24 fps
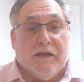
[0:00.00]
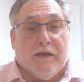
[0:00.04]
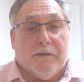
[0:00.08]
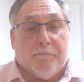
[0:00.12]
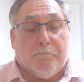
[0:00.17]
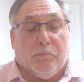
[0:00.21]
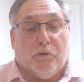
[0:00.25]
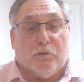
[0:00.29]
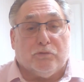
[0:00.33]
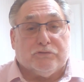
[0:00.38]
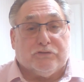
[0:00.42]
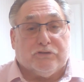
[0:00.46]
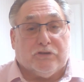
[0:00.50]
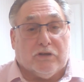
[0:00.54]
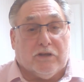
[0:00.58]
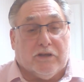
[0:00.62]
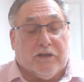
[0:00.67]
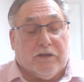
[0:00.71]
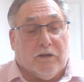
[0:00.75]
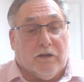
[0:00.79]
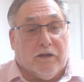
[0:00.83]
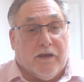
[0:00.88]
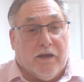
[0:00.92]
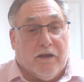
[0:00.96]
It pulls a
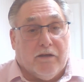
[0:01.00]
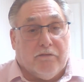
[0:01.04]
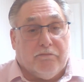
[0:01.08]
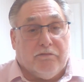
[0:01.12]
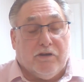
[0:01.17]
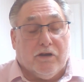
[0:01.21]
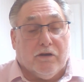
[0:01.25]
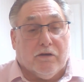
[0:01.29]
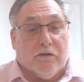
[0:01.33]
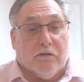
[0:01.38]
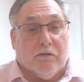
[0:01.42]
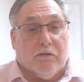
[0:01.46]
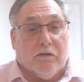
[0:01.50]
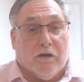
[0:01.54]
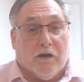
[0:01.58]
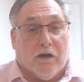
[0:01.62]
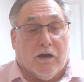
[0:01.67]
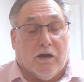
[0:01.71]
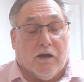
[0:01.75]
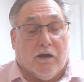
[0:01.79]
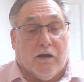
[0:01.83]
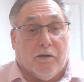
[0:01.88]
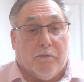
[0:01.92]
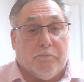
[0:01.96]
little heavier.
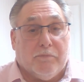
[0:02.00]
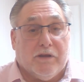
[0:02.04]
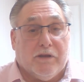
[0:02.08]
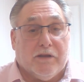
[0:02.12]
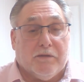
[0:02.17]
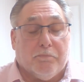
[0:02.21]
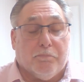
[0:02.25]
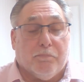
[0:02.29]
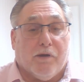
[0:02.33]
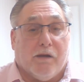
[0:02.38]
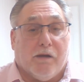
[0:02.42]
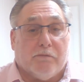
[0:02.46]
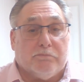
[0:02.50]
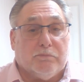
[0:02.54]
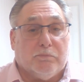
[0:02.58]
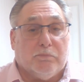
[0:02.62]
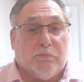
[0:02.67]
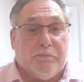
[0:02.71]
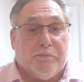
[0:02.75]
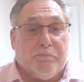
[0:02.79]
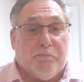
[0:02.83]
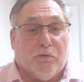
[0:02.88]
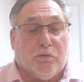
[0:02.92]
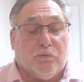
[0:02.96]
It
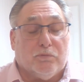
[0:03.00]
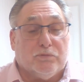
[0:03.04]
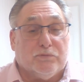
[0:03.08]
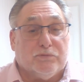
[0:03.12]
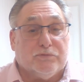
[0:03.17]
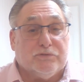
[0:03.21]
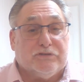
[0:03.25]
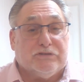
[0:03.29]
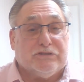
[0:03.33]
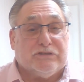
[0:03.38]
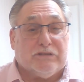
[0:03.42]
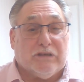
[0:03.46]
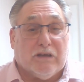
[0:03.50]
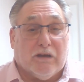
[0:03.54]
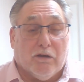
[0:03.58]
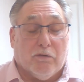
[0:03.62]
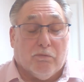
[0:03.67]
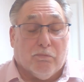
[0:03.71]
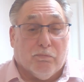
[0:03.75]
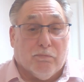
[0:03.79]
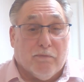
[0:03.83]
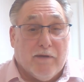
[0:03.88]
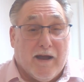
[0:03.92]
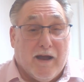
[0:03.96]
probably pulls
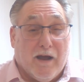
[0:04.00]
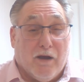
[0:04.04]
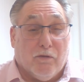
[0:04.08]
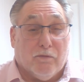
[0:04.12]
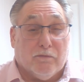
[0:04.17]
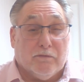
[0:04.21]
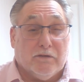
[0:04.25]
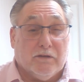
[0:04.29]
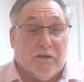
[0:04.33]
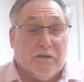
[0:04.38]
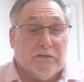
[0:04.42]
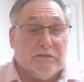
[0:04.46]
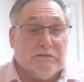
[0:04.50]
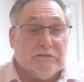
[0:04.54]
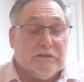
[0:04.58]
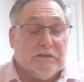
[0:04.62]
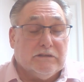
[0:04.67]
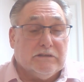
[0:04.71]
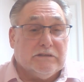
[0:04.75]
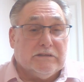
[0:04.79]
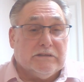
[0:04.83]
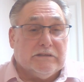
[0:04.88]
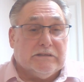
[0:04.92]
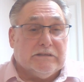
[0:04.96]
around
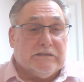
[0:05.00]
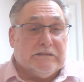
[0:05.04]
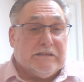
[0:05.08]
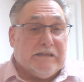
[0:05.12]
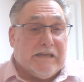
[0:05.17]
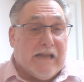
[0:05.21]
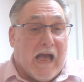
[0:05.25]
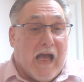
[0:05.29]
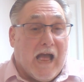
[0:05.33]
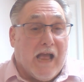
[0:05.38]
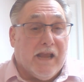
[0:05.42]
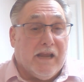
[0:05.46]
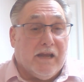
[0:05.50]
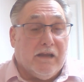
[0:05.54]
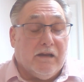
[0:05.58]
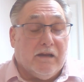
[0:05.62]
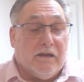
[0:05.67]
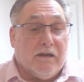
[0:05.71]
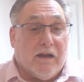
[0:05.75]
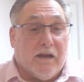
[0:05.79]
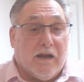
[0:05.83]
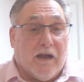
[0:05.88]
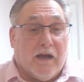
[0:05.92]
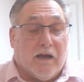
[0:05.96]

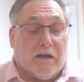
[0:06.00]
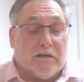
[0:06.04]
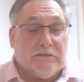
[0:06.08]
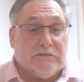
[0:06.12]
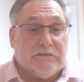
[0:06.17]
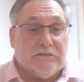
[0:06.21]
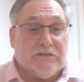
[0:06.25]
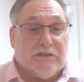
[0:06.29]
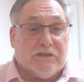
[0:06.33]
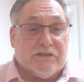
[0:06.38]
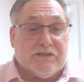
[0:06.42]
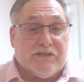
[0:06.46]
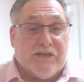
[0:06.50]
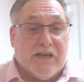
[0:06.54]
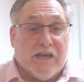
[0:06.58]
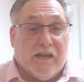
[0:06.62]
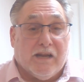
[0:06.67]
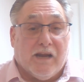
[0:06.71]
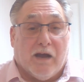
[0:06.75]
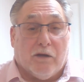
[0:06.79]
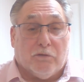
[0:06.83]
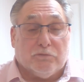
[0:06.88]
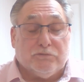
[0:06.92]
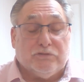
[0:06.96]
9 to
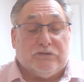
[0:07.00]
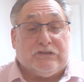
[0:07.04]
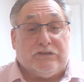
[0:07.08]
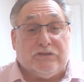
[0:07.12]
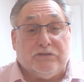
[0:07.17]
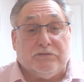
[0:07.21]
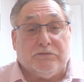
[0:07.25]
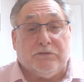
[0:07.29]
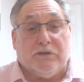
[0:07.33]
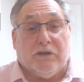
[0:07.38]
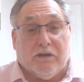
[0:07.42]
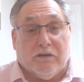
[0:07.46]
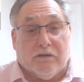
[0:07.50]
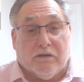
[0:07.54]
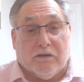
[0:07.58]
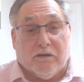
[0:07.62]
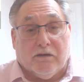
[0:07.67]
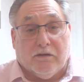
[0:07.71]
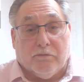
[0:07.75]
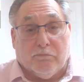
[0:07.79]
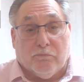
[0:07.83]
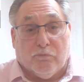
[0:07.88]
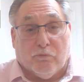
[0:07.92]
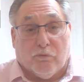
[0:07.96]
10 ounces,
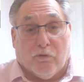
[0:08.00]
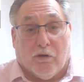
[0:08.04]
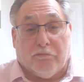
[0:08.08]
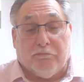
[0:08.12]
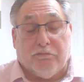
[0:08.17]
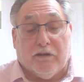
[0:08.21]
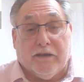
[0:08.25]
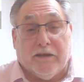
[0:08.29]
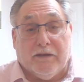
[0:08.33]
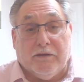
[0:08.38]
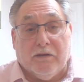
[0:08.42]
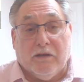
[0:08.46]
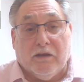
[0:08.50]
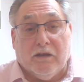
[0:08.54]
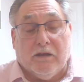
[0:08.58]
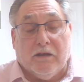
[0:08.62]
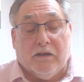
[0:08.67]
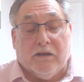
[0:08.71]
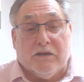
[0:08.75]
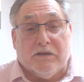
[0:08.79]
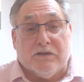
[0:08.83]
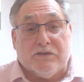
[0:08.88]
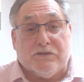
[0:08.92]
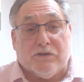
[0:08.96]
roughly.
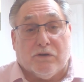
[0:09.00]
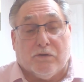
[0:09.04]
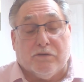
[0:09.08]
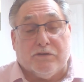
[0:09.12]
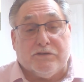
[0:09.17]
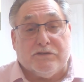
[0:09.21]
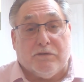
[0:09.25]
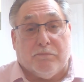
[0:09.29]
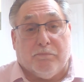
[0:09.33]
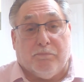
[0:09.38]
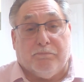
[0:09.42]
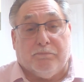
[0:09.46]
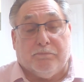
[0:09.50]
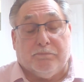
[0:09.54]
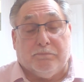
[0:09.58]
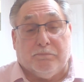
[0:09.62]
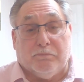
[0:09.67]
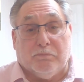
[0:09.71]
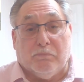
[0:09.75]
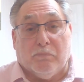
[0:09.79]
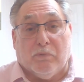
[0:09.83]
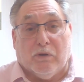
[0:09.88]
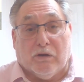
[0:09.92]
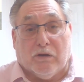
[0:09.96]
So it's
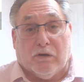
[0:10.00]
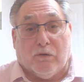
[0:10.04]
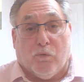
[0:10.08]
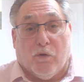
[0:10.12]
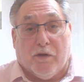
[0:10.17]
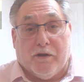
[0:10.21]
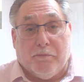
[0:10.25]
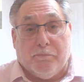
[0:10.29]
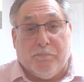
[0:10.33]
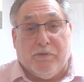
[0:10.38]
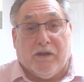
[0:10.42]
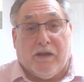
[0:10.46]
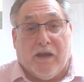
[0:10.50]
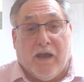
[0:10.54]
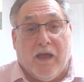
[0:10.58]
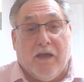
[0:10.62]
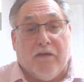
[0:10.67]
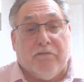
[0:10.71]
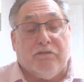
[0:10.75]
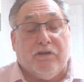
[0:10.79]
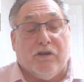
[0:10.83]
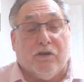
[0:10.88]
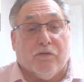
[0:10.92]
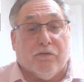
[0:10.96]
quite a bit
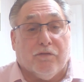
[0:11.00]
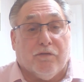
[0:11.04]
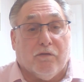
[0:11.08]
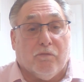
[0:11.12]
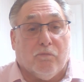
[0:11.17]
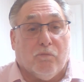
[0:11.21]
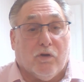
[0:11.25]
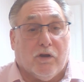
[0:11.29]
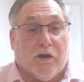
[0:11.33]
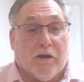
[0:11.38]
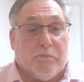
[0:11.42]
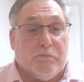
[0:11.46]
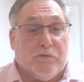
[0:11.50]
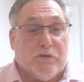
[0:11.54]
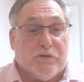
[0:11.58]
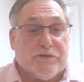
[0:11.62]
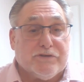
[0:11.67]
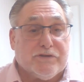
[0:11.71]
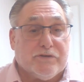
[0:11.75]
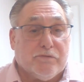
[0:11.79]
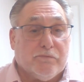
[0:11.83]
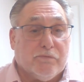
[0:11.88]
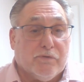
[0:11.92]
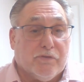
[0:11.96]
heavier than what I'm
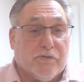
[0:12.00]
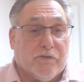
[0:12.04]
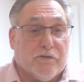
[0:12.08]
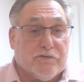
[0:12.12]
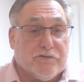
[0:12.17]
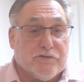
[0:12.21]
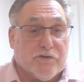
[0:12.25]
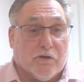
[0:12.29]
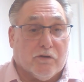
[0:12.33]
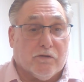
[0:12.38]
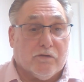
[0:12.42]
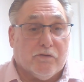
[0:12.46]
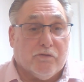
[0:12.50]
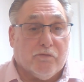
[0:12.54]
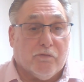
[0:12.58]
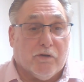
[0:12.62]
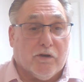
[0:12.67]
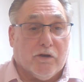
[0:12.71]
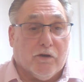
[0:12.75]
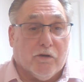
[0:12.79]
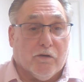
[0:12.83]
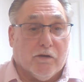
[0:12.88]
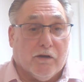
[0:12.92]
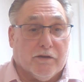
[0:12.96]
used to with the jarred
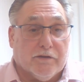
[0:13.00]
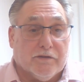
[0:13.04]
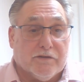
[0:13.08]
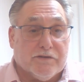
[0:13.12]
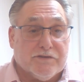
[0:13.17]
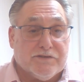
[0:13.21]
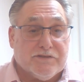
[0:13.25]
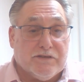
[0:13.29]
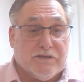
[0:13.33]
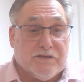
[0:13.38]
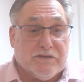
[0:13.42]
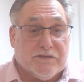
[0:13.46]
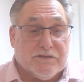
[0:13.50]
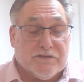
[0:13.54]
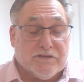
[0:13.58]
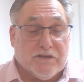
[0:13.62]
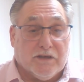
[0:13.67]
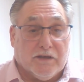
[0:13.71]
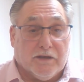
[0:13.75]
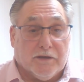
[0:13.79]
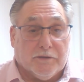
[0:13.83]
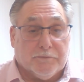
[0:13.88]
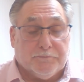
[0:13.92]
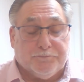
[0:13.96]
trigger on the
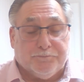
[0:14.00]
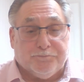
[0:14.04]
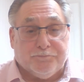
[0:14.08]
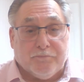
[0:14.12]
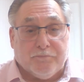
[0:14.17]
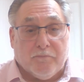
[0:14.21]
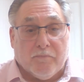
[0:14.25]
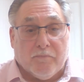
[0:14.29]
CZ.